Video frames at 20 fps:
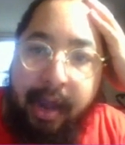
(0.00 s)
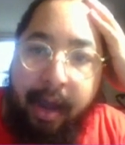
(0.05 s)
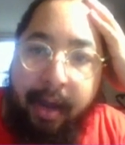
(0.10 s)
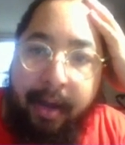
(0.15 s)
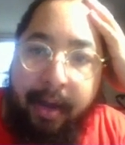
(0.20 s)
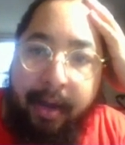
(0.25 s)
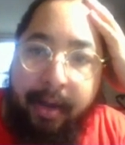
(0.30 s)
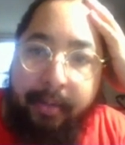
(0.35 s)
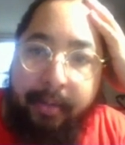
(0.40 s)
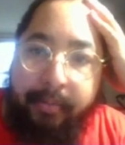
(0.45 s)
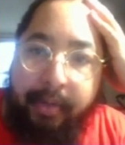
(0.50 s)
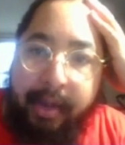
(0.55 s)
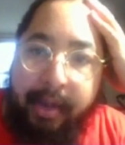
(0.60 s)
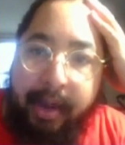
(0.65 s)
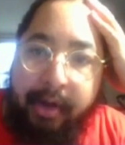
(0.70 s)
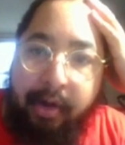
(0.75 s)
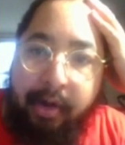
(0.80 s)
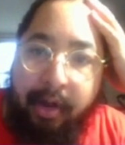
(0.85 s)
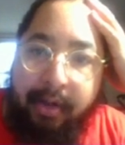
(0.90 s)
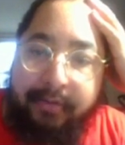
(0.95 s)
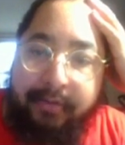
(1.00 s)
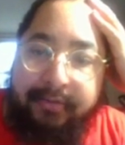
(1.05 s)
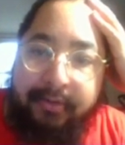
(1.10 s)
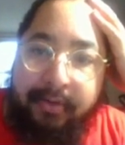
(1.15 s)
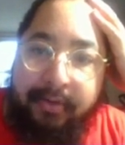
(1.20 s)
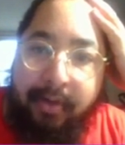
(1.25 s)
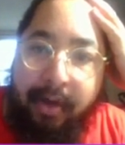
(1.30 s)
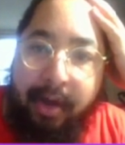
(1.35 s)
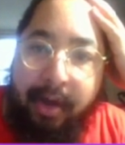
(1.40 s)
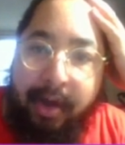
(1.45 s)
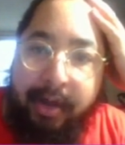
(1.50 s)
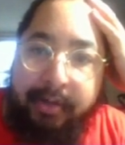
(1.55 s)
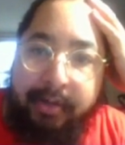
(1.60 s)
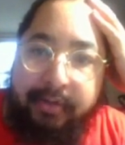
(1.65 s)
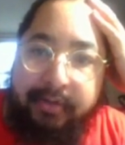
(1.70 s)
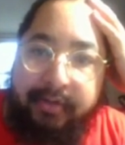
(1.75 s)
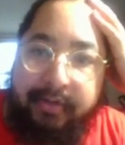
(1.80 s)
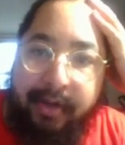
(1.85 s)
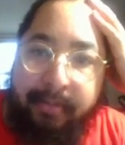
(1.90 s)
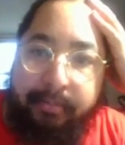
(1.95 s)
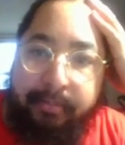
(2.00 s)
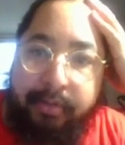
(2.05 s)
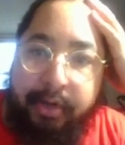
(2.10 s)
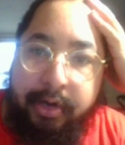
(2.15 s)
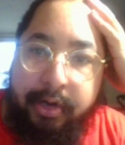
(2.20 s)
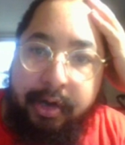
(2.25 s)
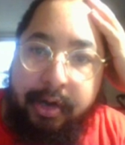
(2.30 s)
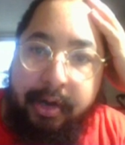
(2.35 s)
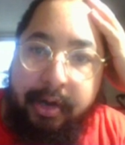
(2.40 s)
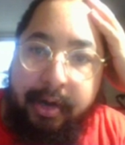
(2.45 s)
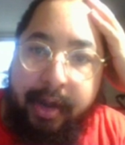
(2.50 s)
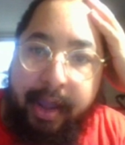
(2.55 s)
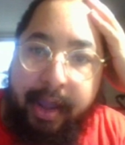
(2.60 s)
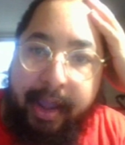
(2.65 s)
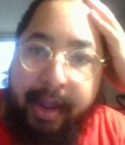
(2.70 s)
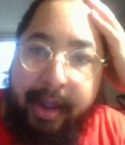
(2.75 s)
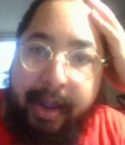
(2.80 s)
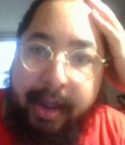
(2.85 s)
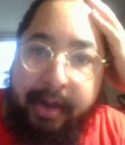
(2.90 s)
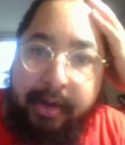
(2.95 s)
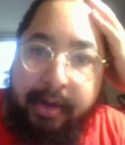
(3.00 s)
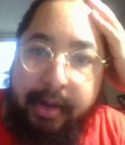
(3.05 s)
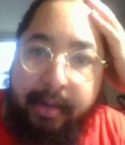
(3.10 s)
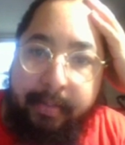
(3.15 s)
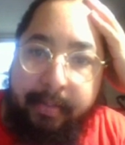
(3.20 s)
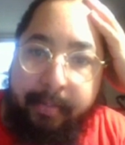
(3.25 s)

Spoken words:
and also on Tumblr and